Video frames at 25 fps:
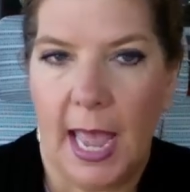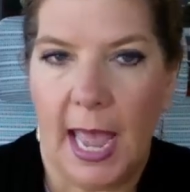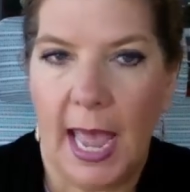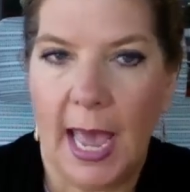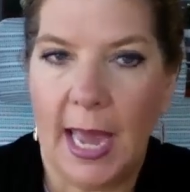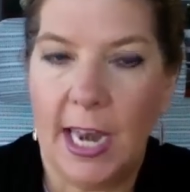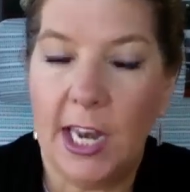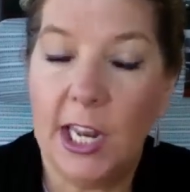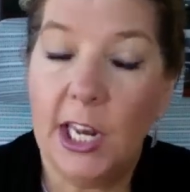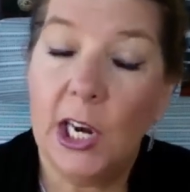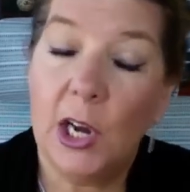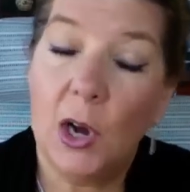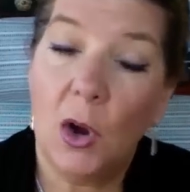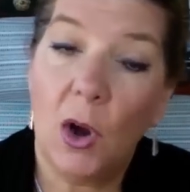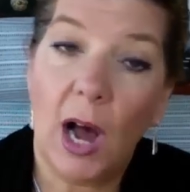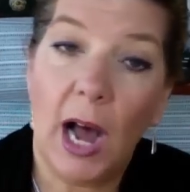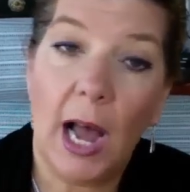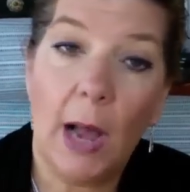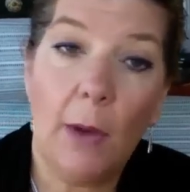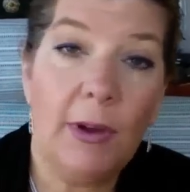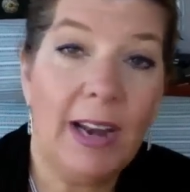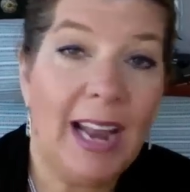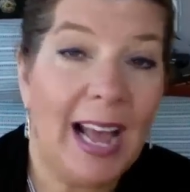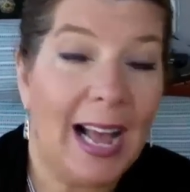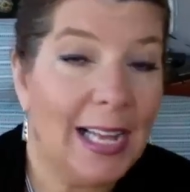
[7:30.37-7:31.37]
And,
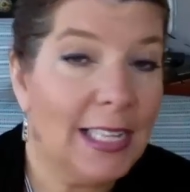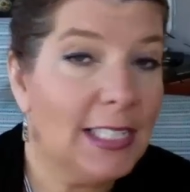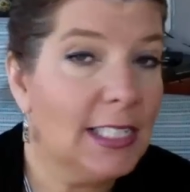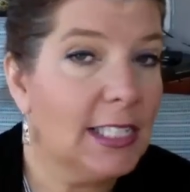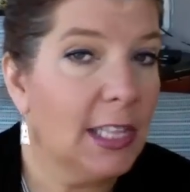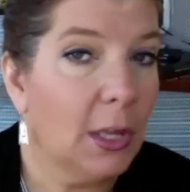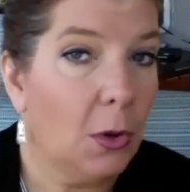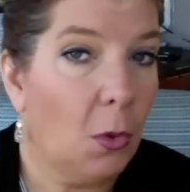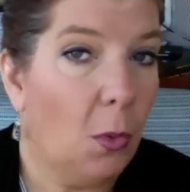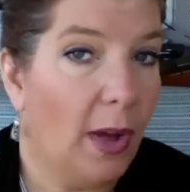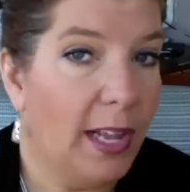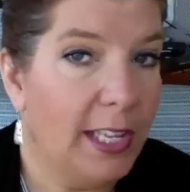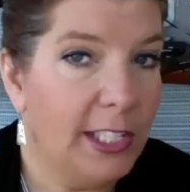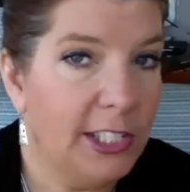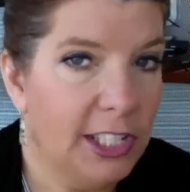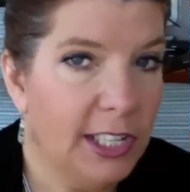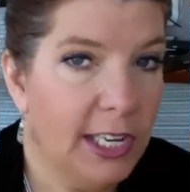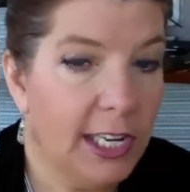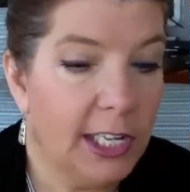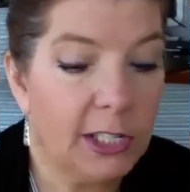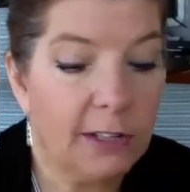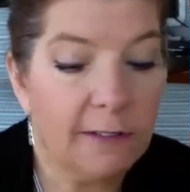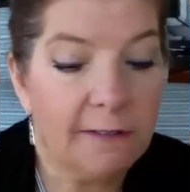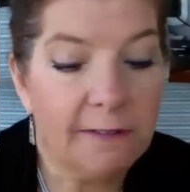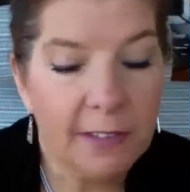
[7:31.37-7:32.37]
I would ask the
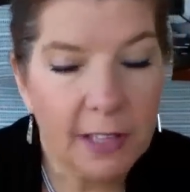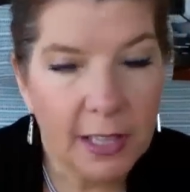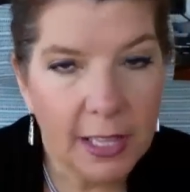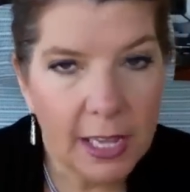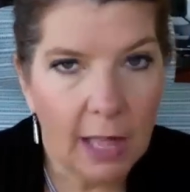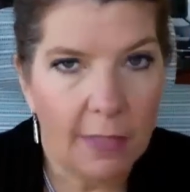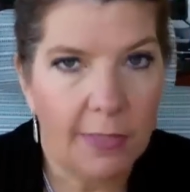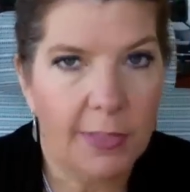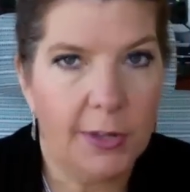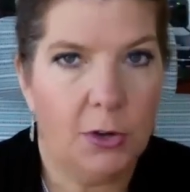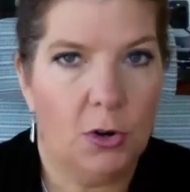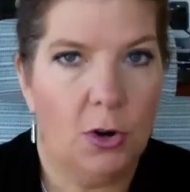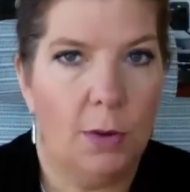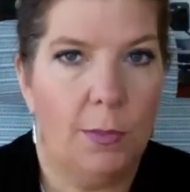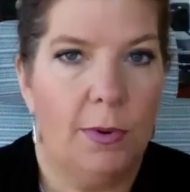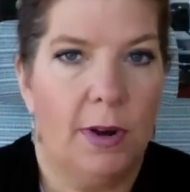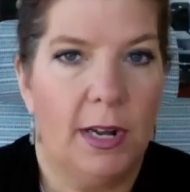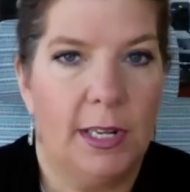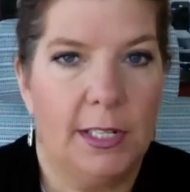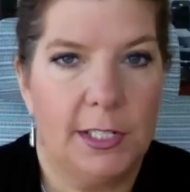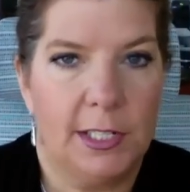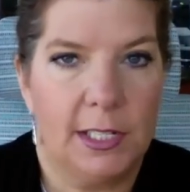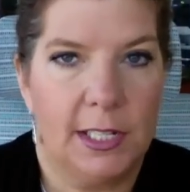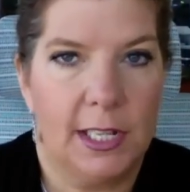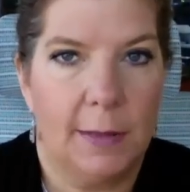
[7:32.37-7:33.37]
question as you're filling out the door
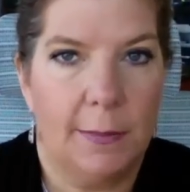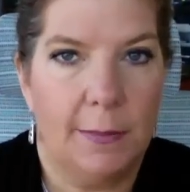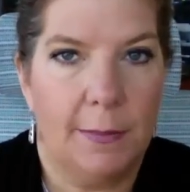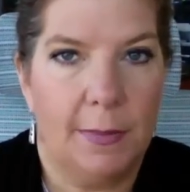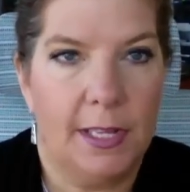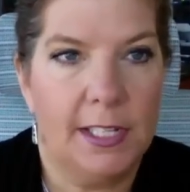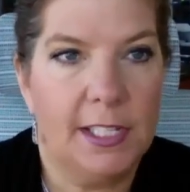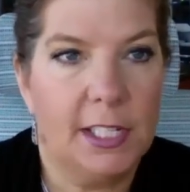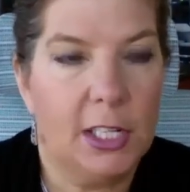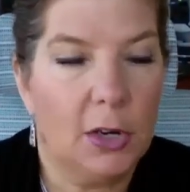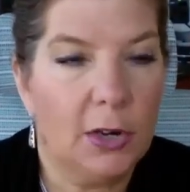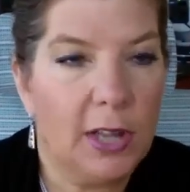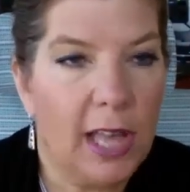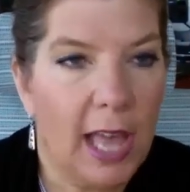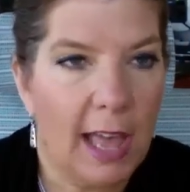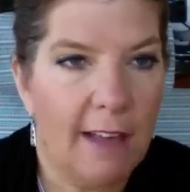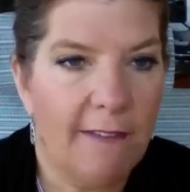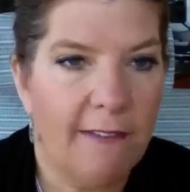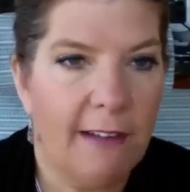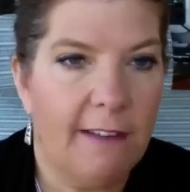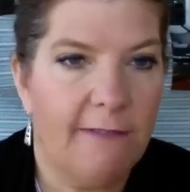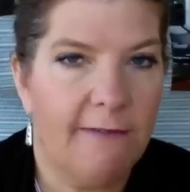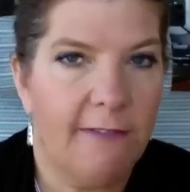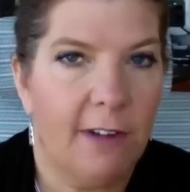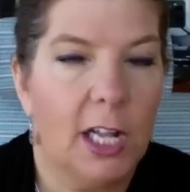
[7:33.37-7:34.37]
prize slip, is it okay
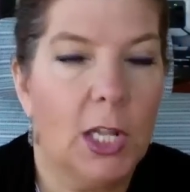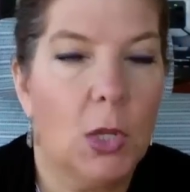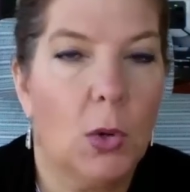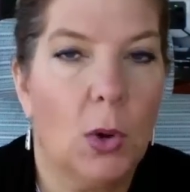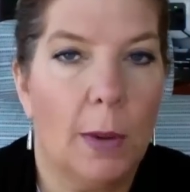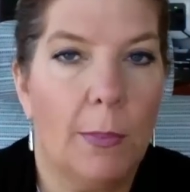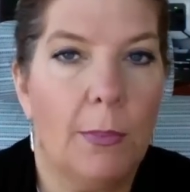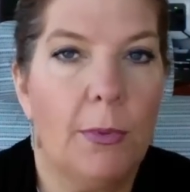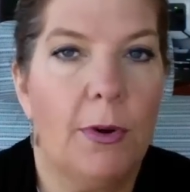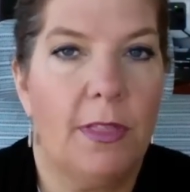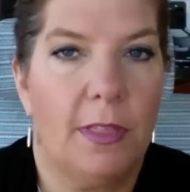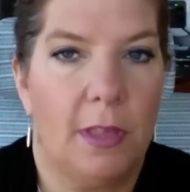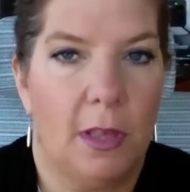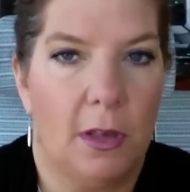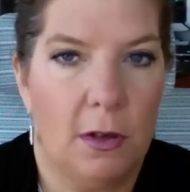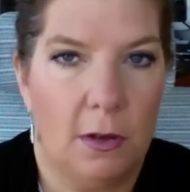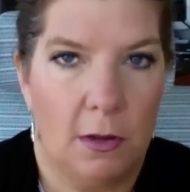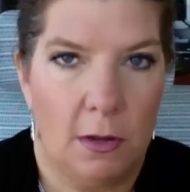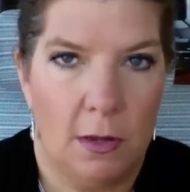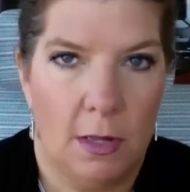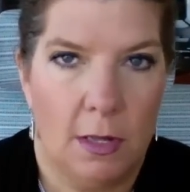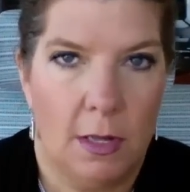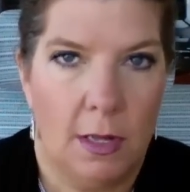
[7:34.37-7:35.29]
if I follow up with you?